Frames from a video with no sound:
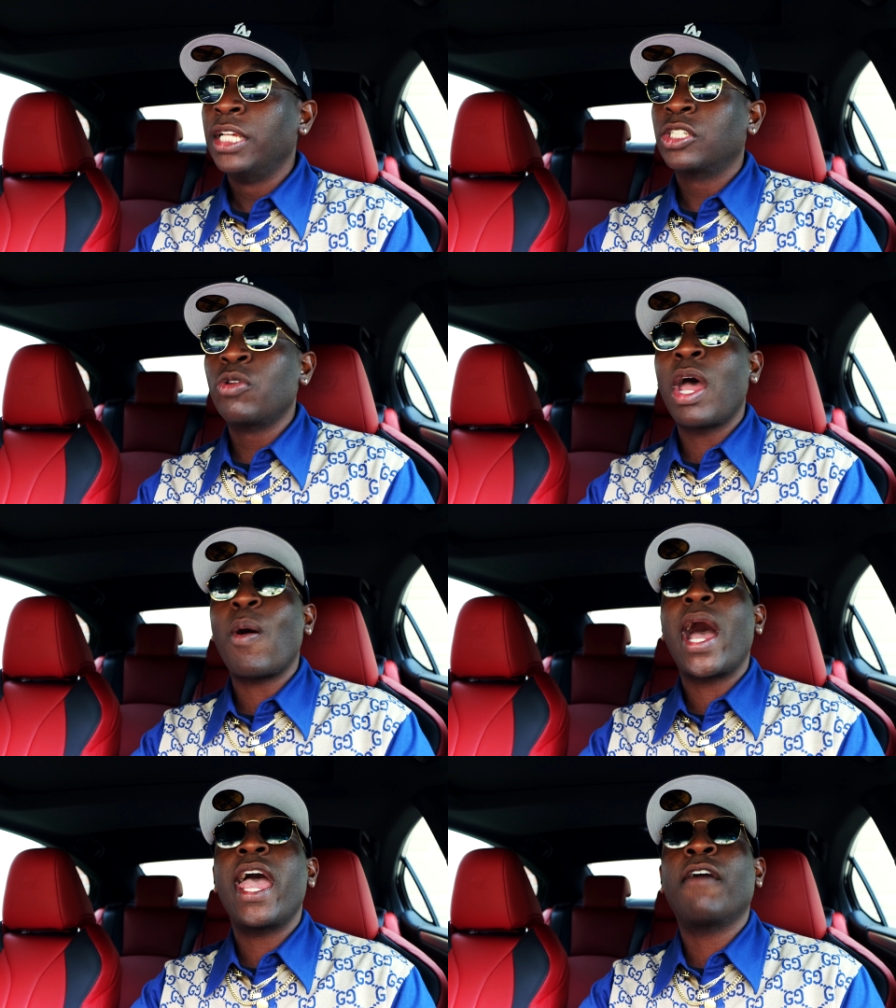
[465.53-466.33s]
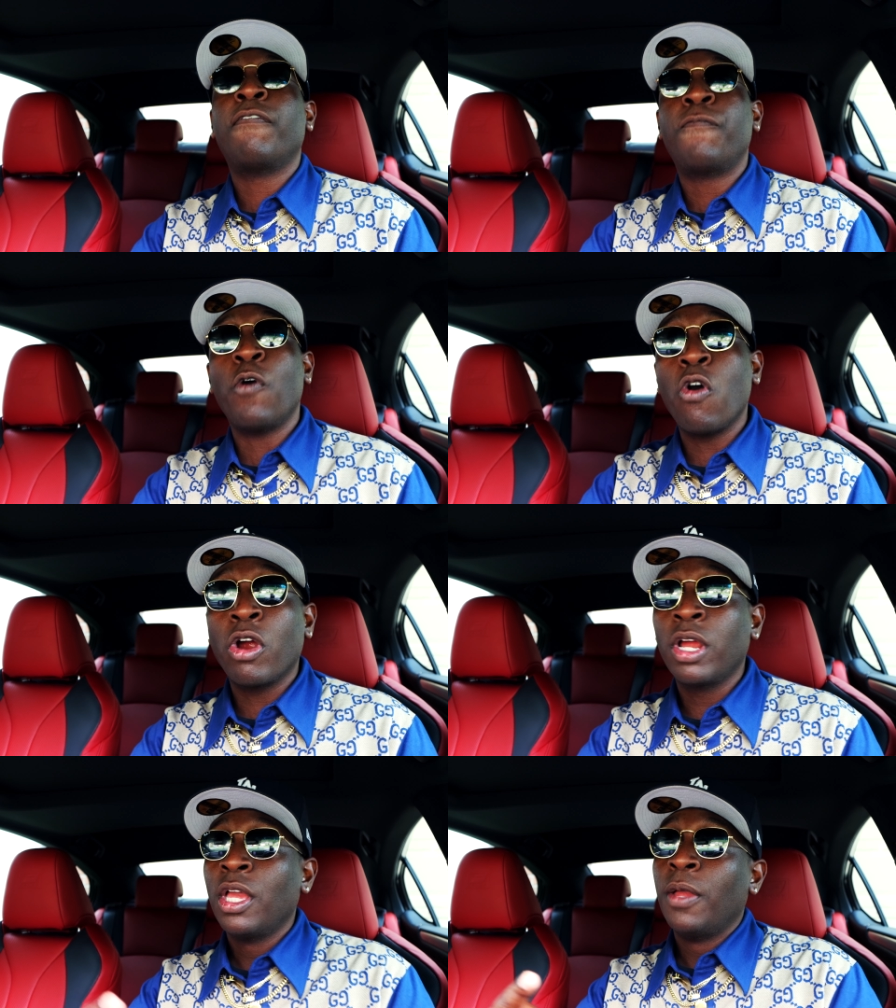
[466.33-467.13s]
So now I have
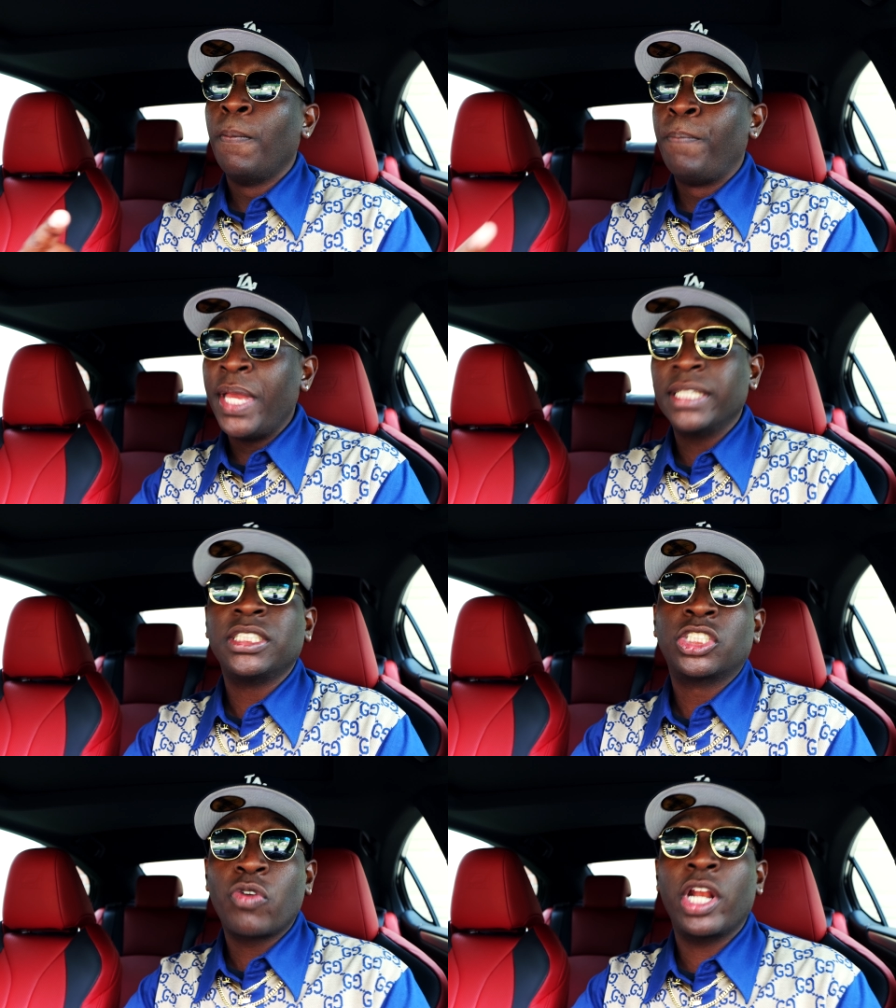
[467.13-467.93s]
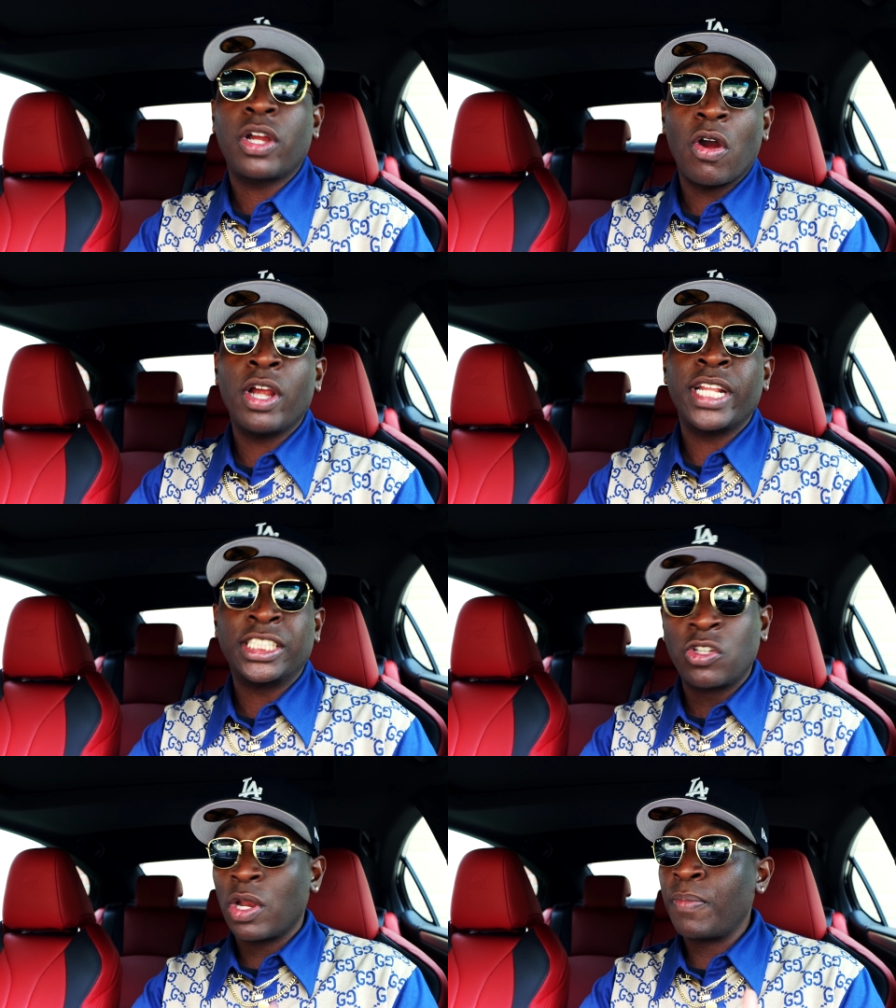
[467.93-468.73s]
four business credit card
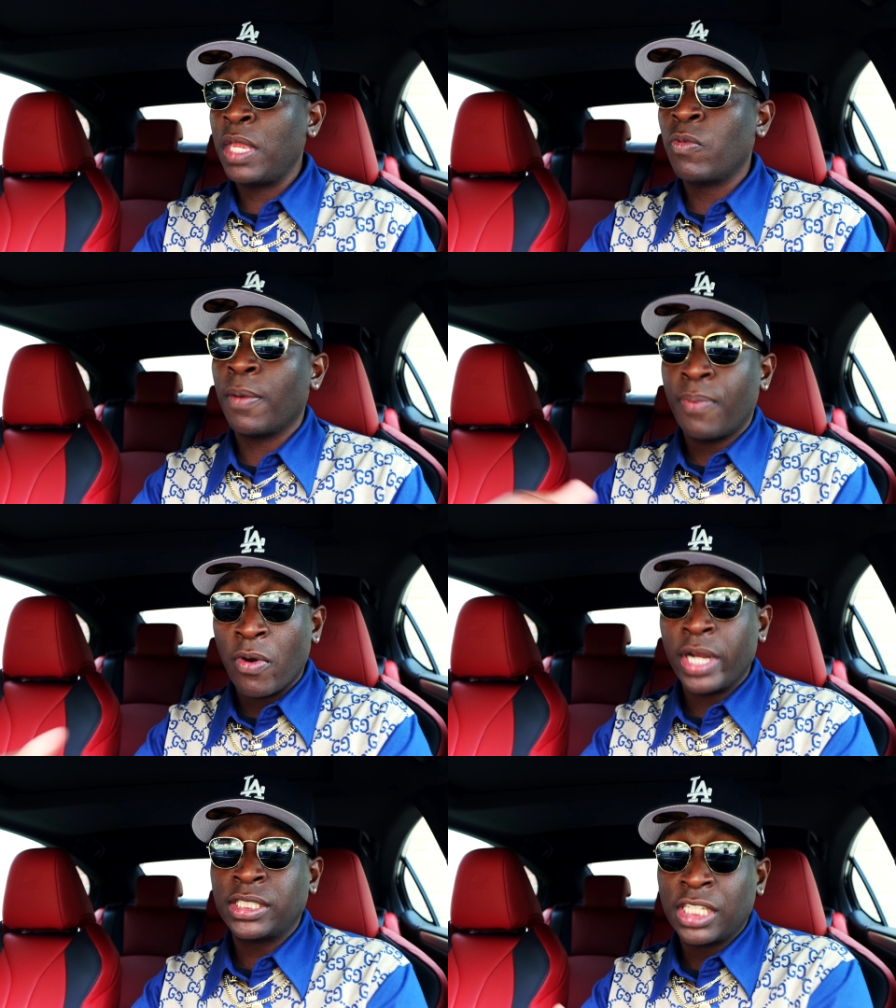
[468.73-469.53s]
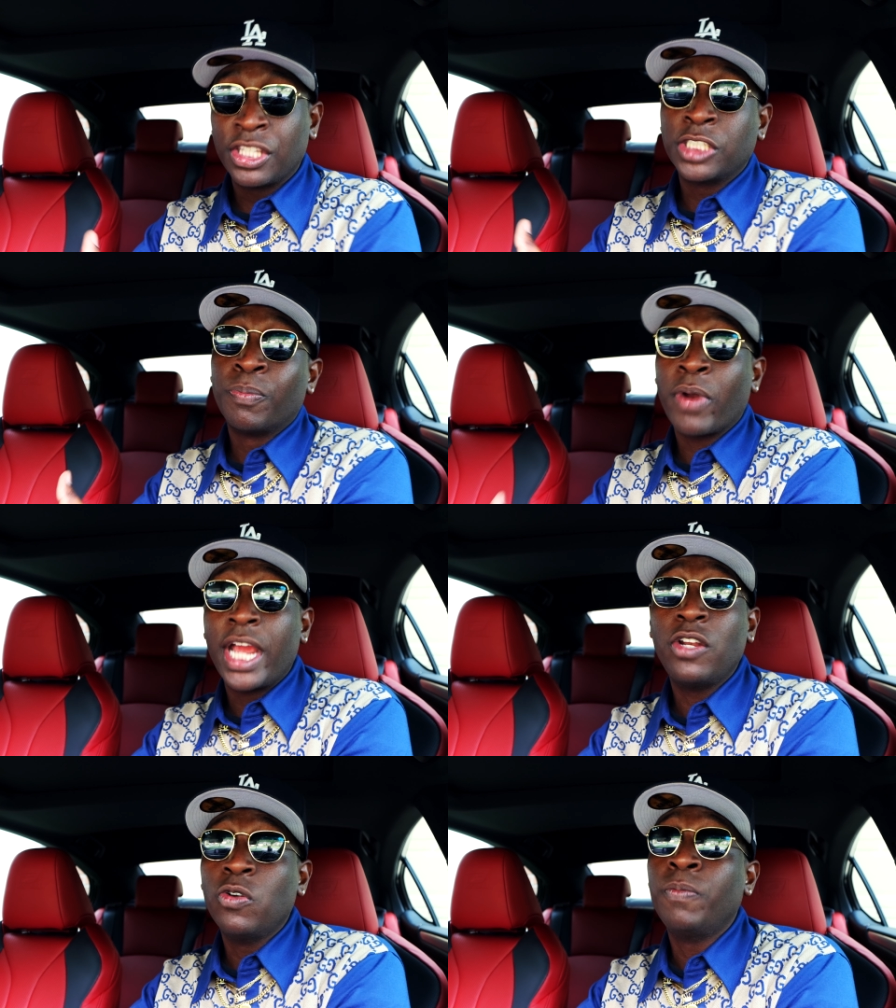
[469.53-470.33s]
that's going to be reporting to this
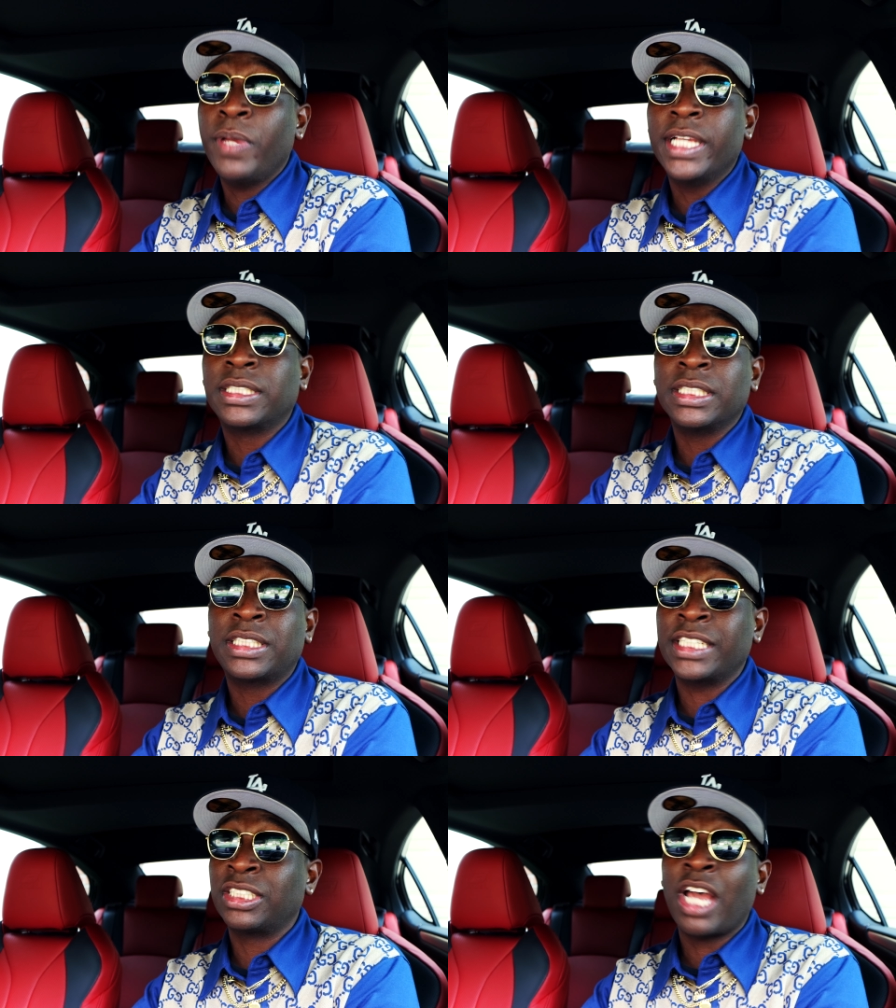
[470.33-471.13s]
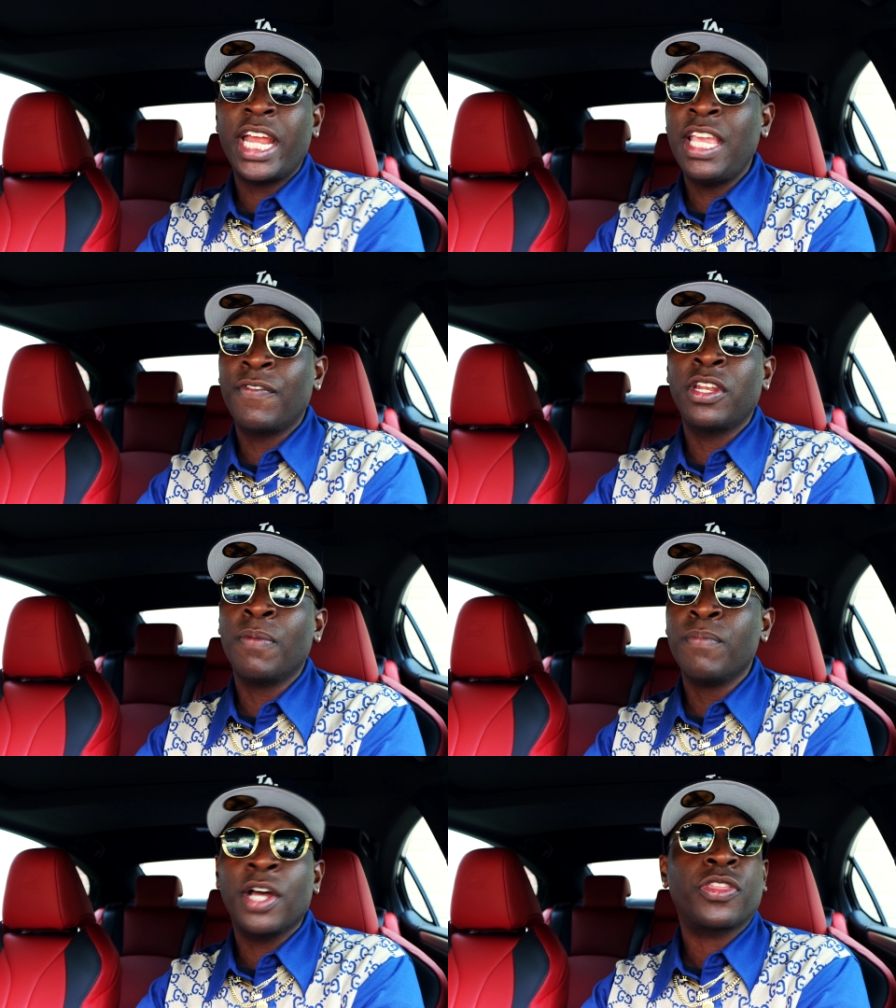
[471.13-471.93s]
brand new business that's not even a
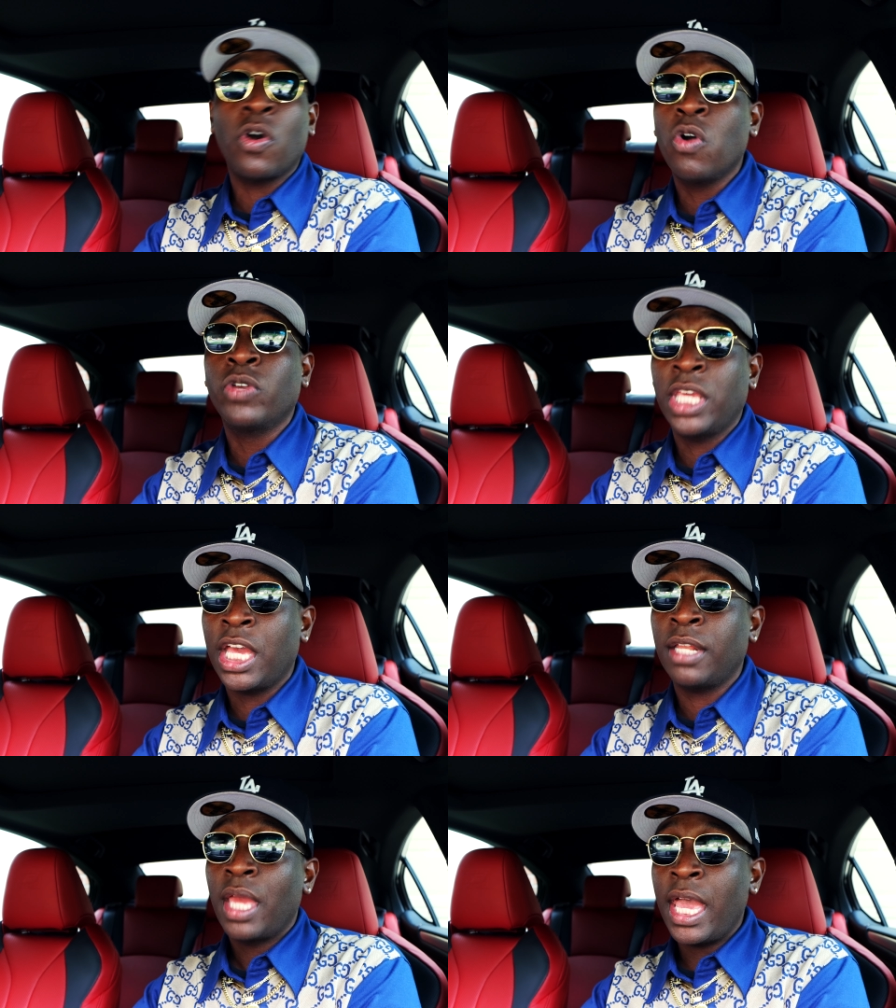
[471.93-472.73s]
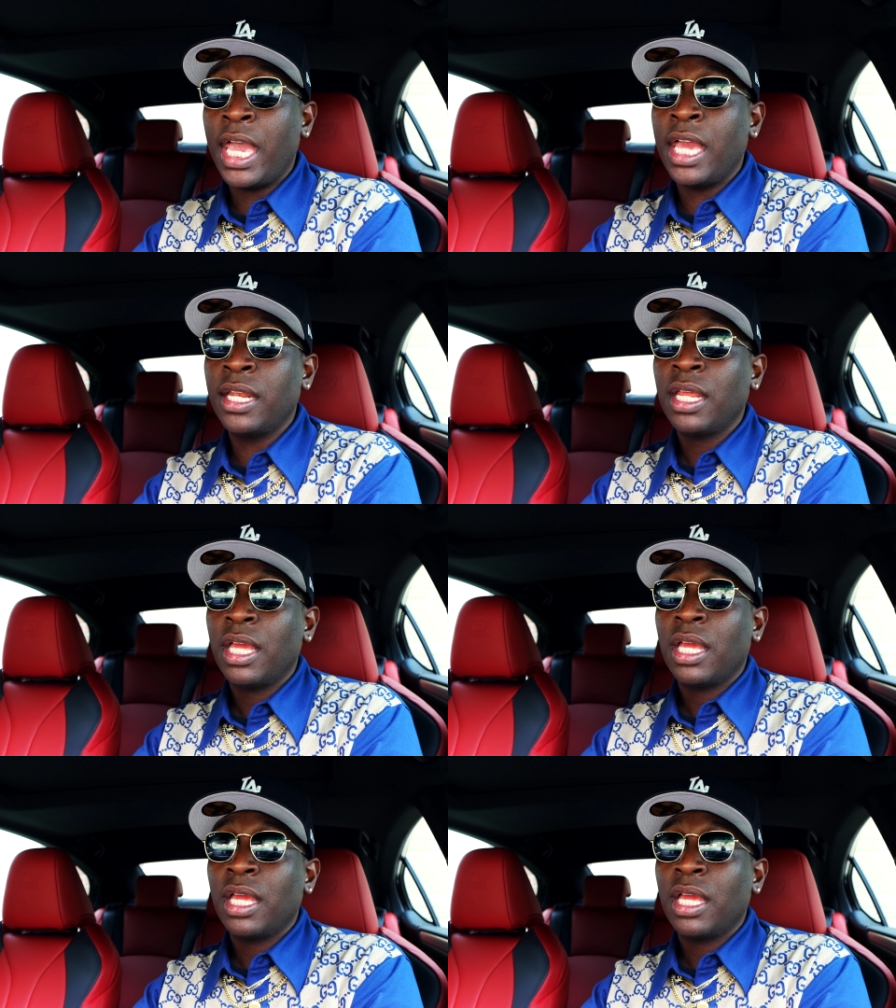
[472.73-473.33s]
month old yet. And